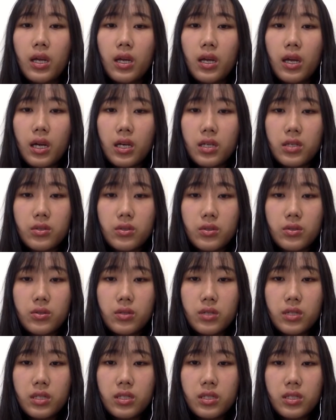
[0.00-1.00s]
a school
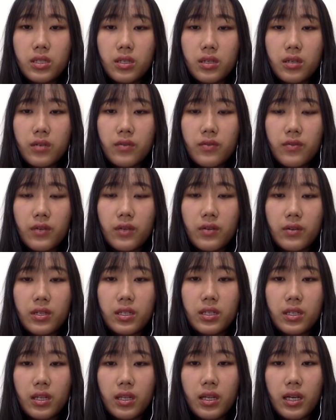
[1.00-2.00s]
teacher found
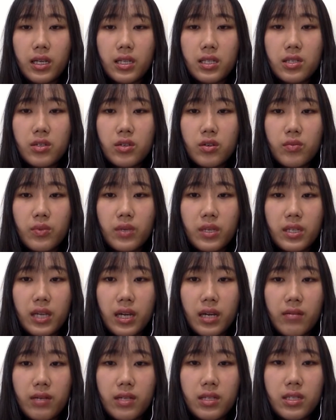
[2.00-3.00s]
that the light could be
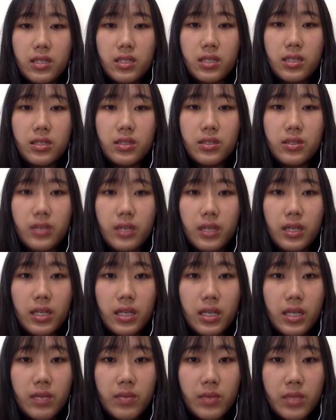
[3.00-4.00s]
directed into a
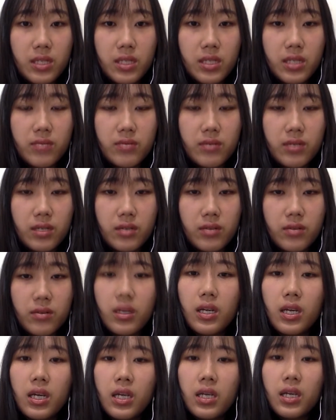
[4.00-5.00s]
clear material.
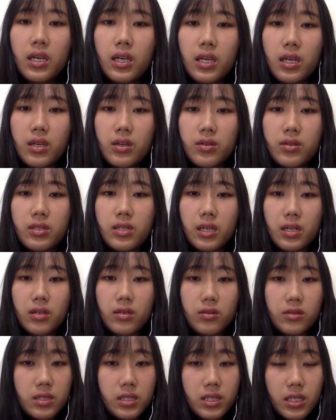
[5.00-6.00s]
He used a
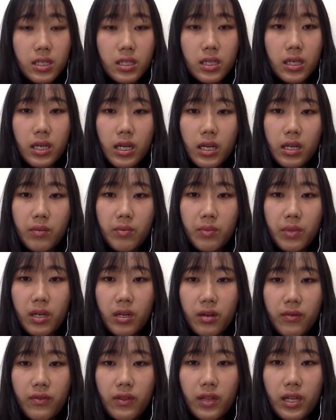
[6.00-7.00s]
container and a bin
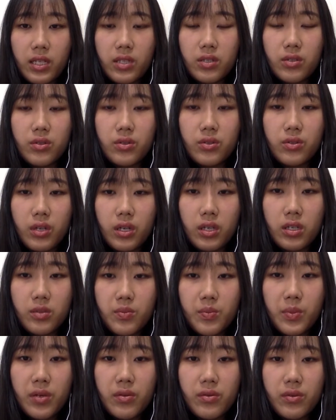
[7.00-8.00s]
of light to do the
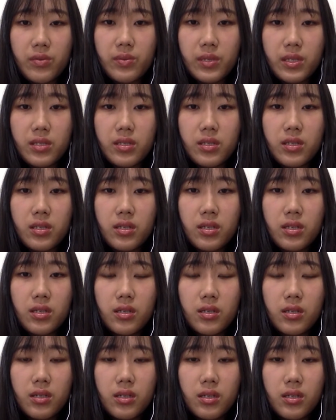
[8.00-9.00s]
experiment.
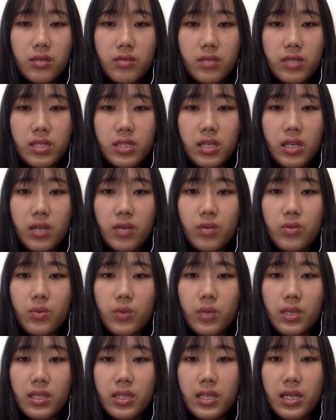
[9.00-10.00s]
The result
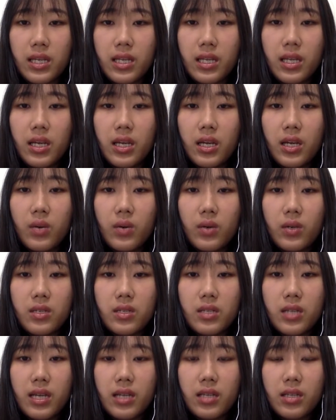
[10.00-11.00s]
was
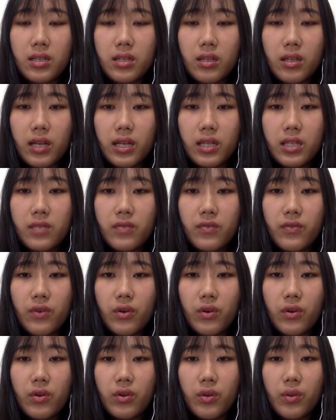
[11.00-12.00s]
that the lights
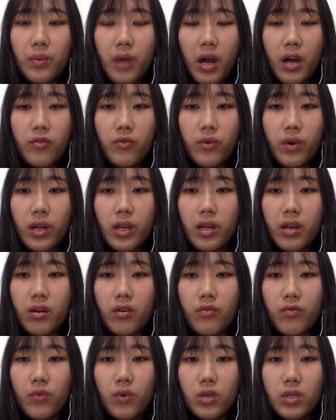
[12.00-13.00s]
followed the pathway
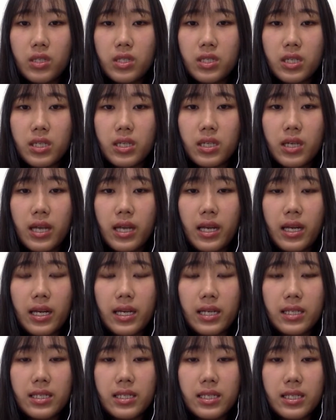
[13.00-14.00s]
of water and
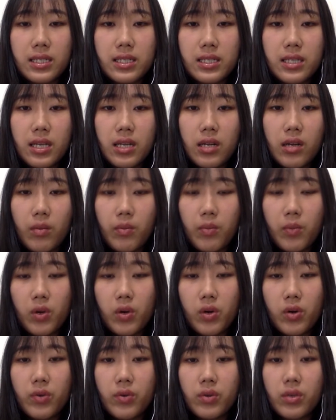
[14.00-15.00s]
a zigzag
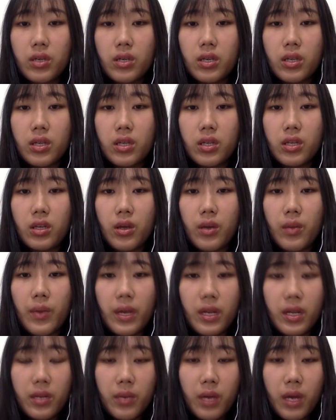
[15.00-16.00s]
occurred in the
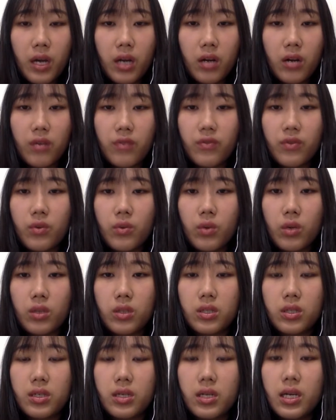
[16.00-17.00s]
bending part of the
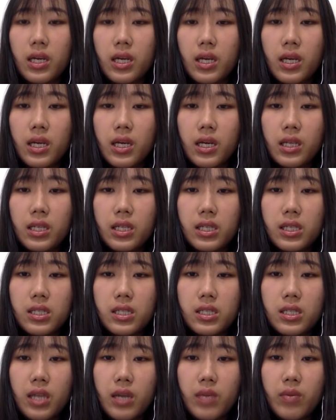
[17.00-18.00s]
water.
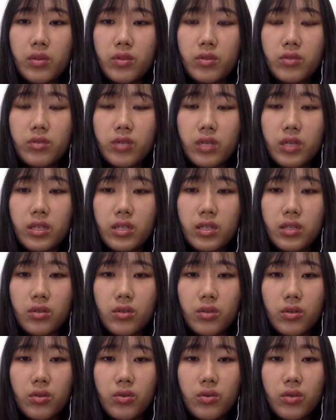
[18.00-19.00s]
This demonstrated the
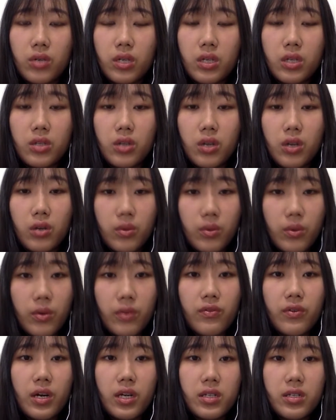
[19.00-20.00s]
total internal
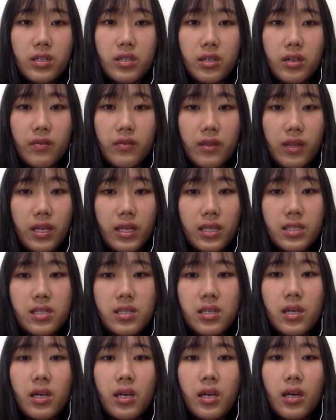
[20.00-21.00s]
reflection of
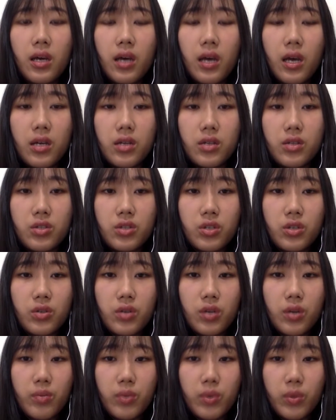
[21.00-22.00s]
light and showed
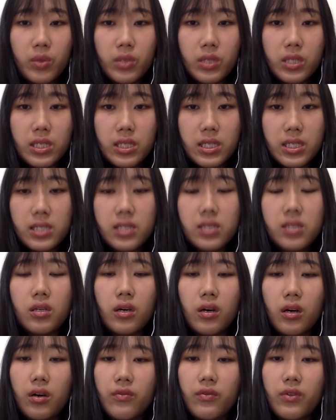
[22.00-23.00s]
the properties
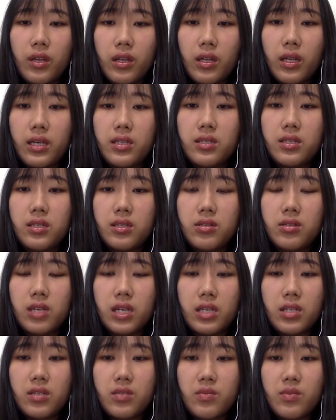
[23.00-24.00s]
of the light
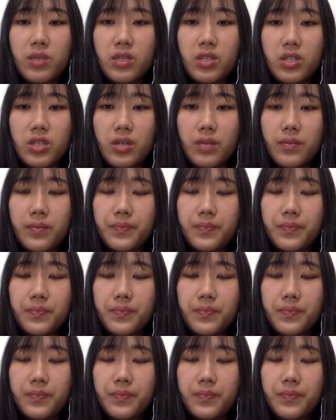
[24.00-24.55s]
transmission.